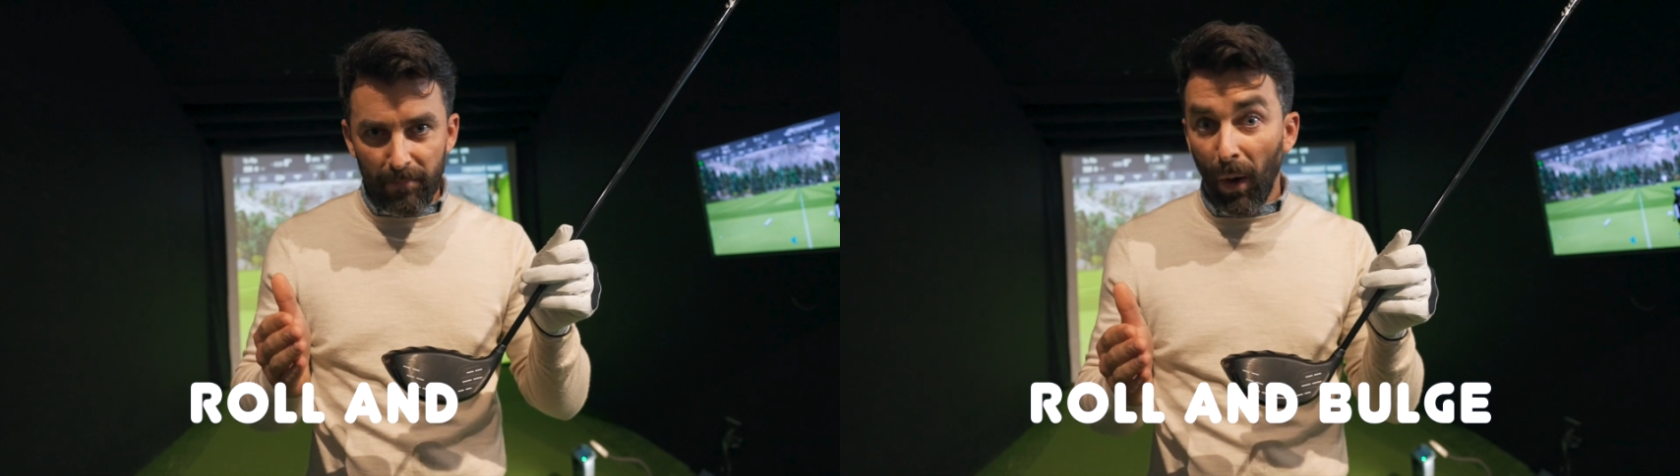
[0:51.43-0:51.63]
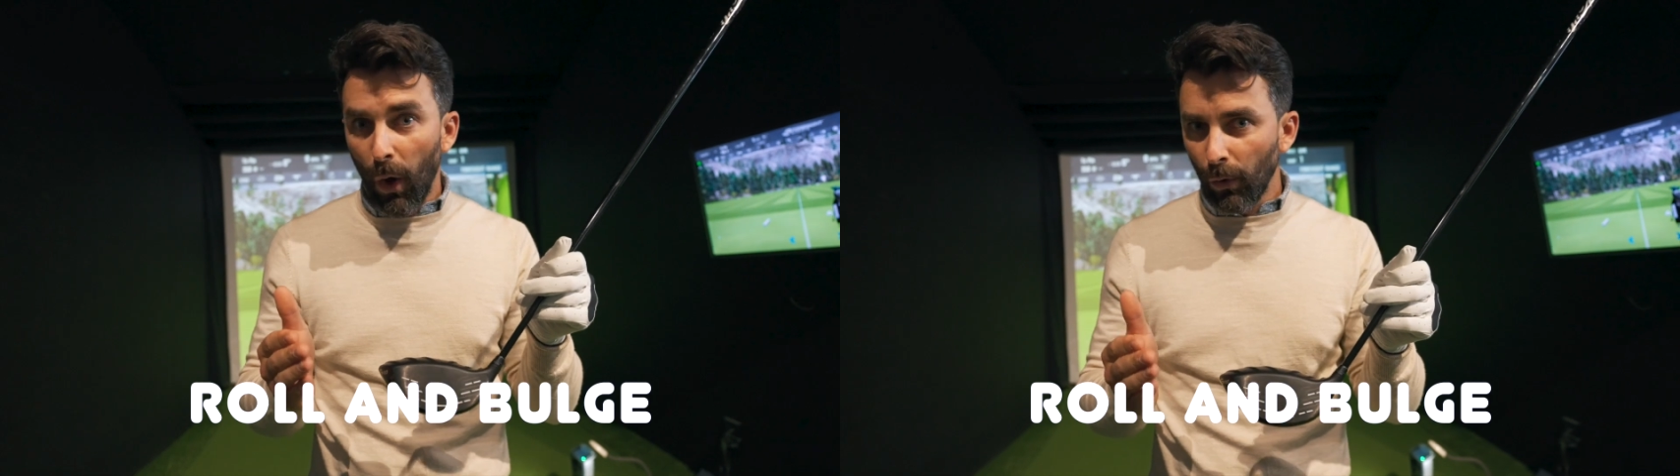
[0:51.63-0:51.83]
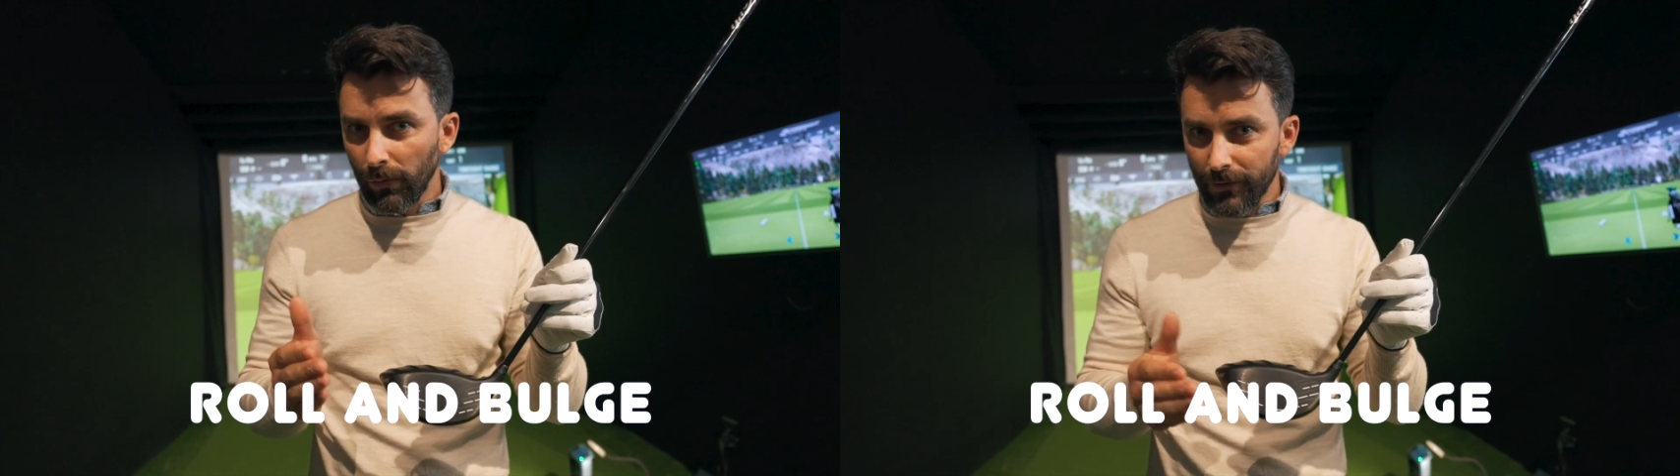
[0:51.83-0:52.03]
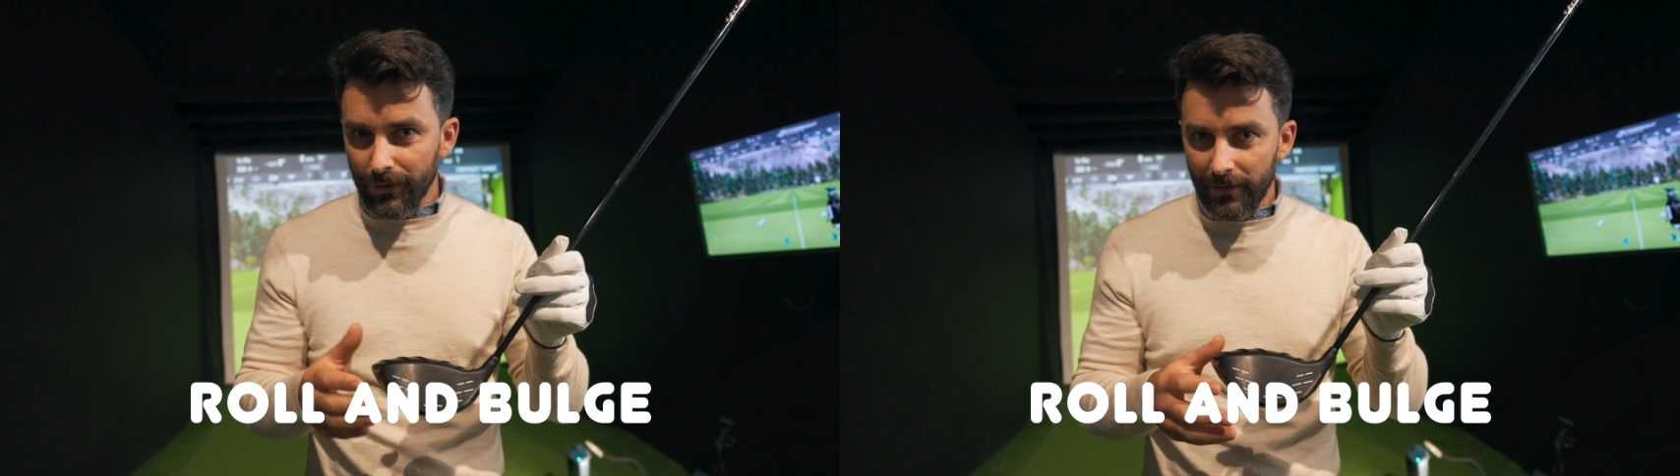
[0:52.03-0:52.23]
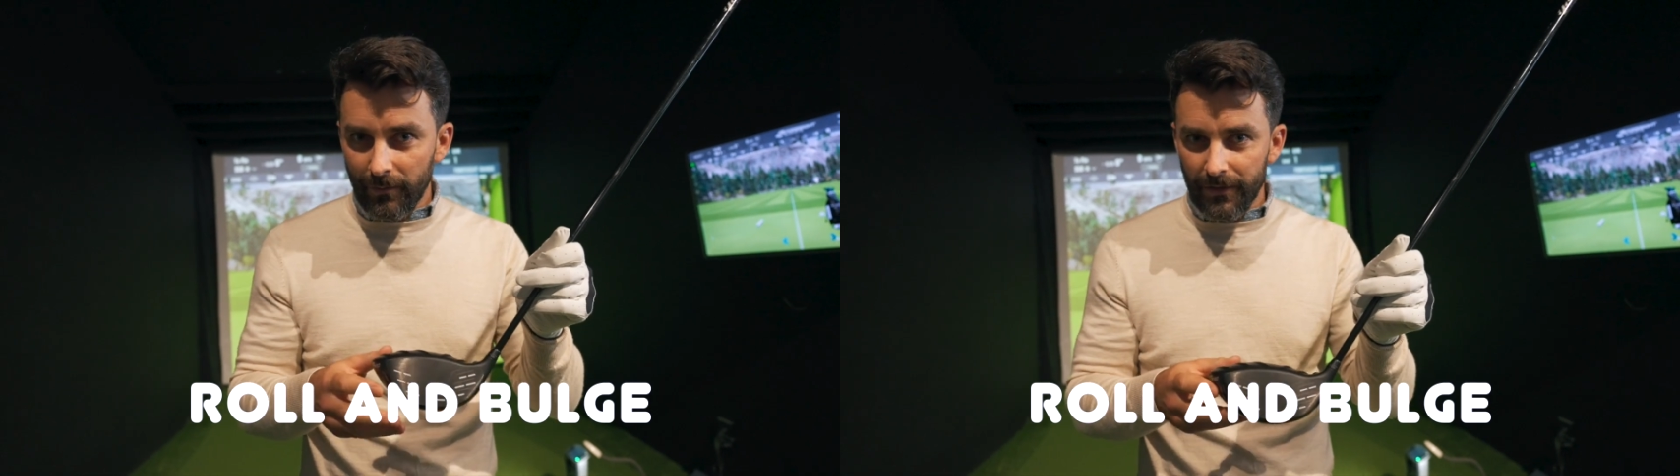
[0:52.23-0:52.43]

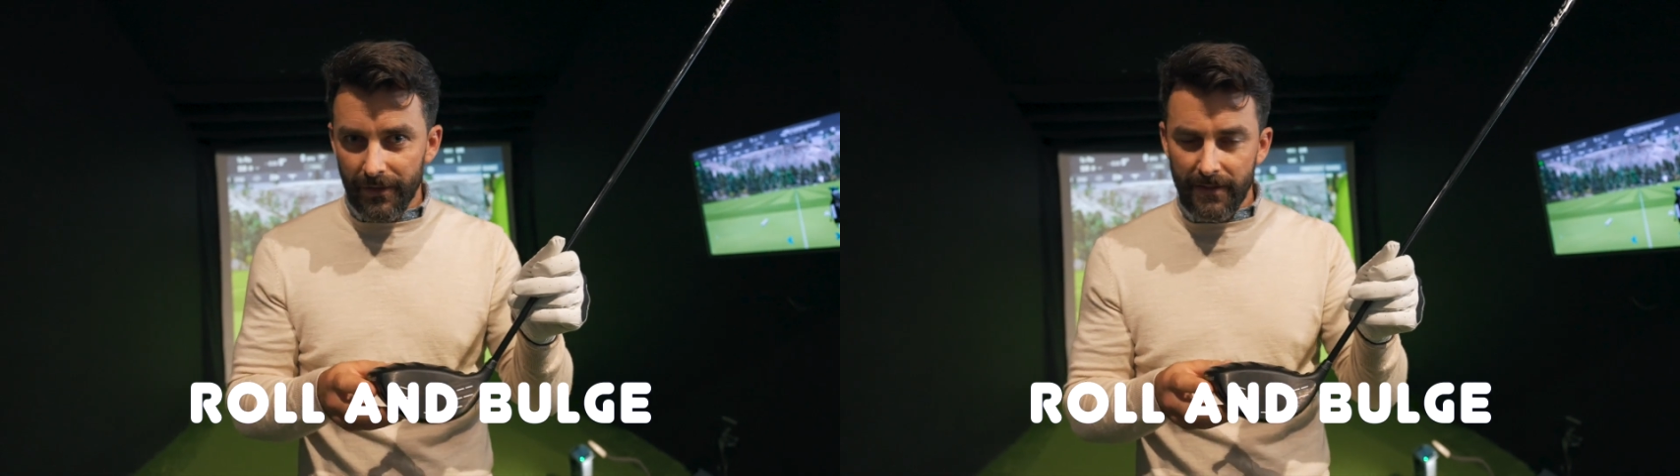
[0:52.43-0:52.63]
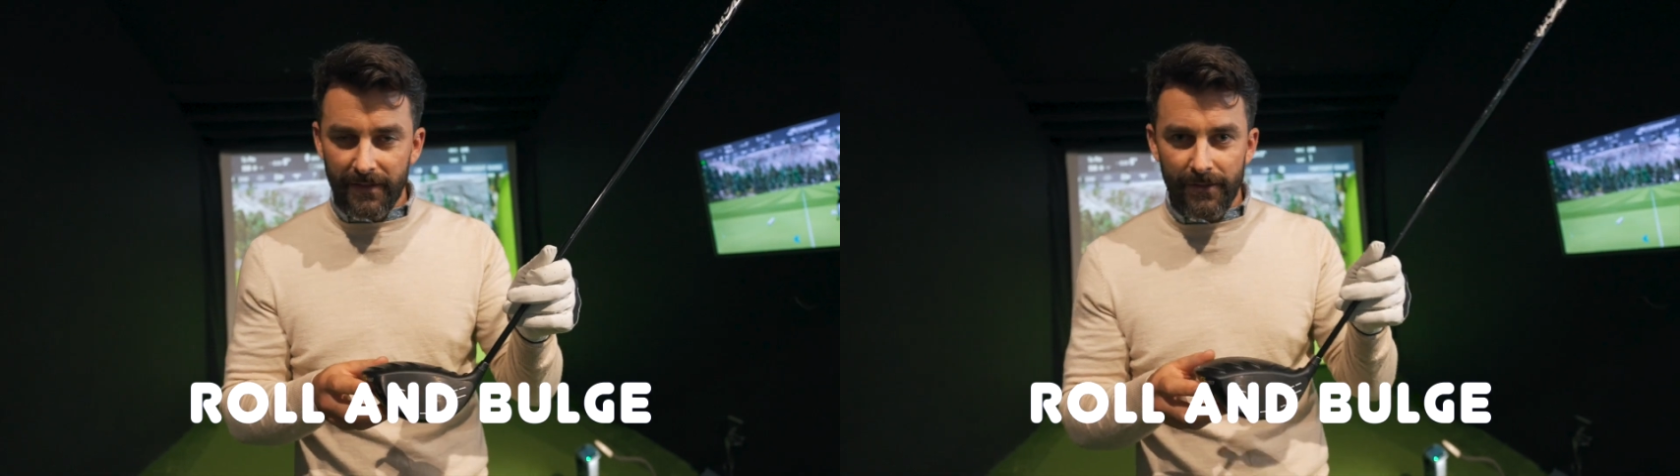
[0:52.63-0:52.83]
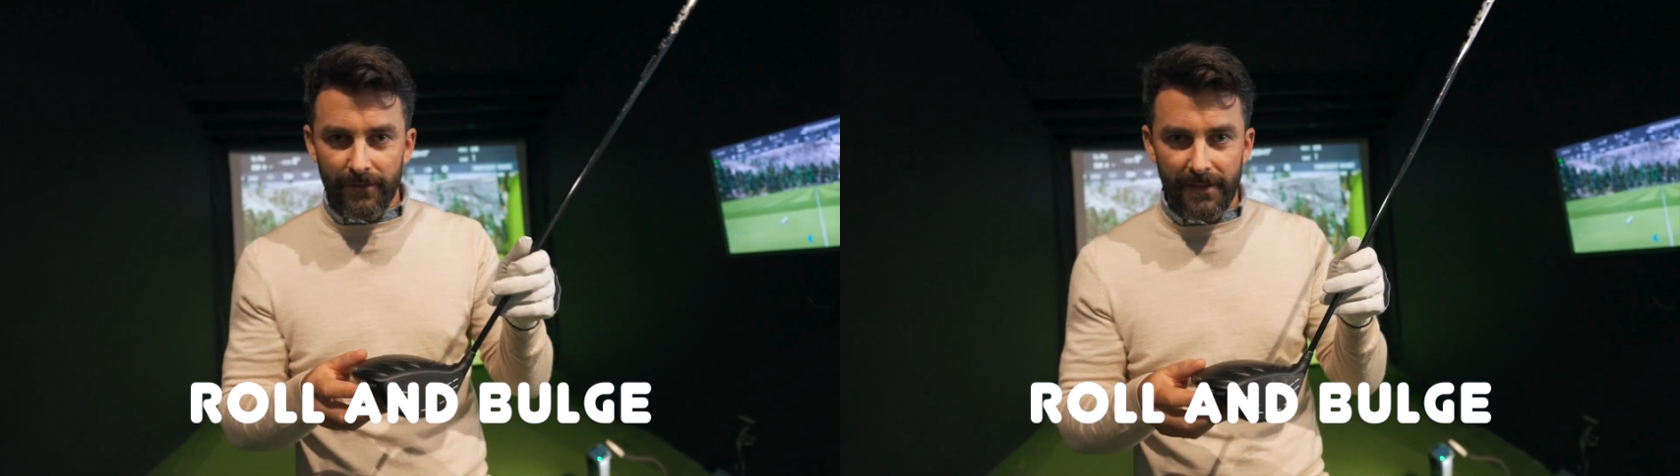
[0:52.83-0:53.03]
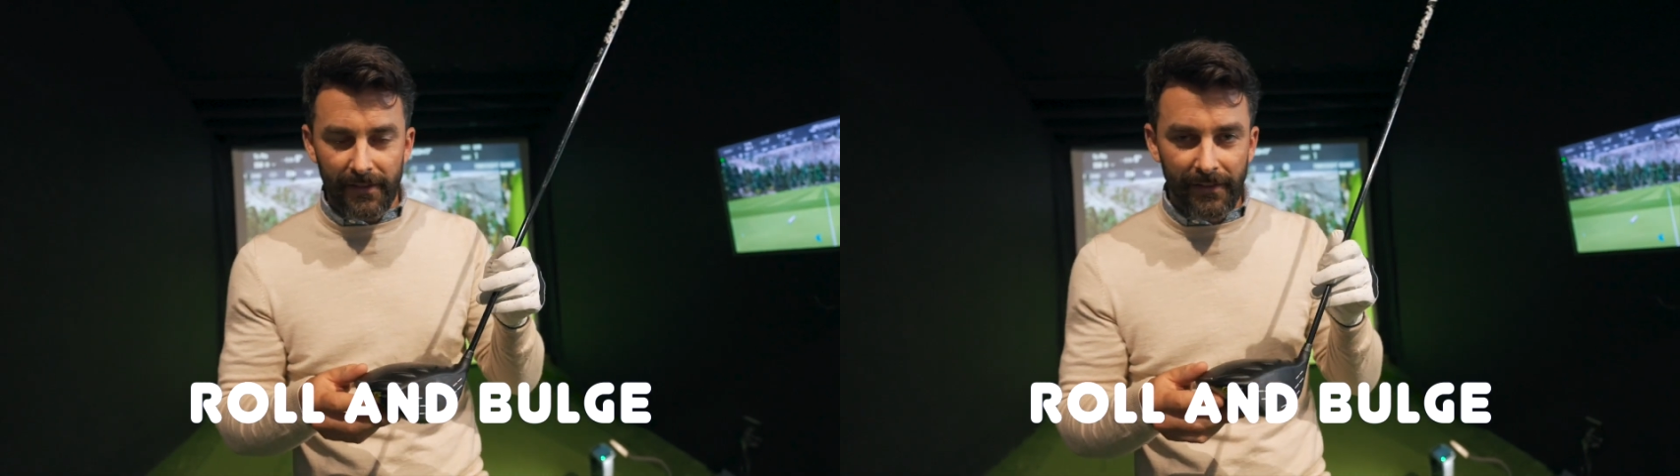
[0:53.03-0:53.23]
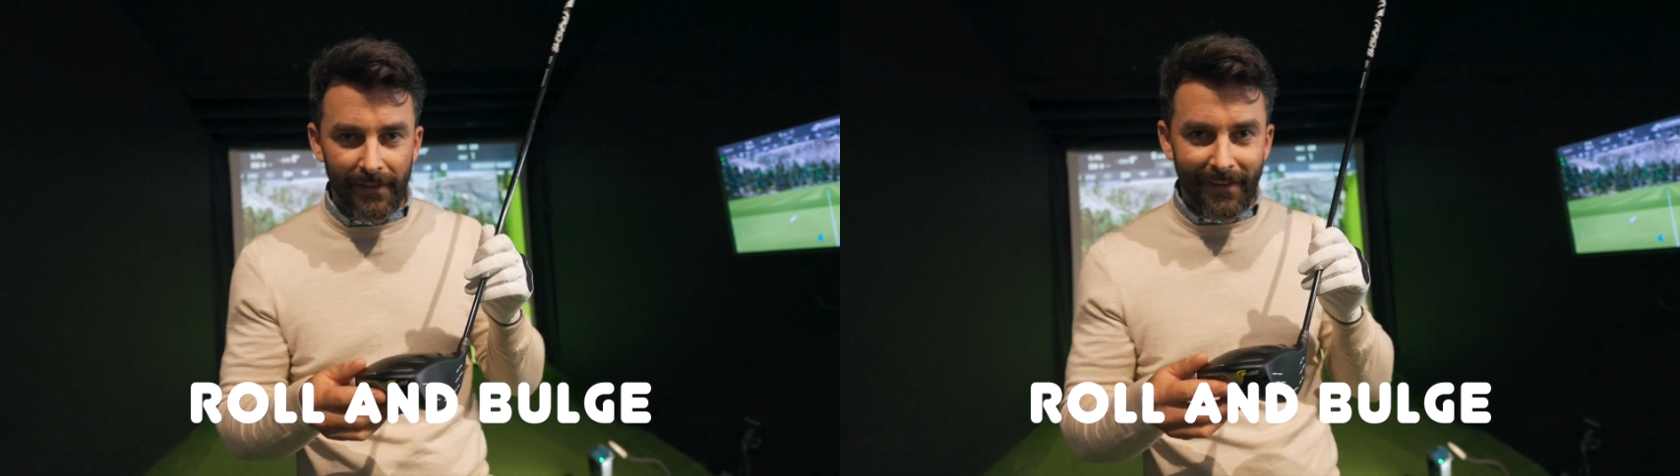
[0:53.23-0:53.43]
bulge, which is interesting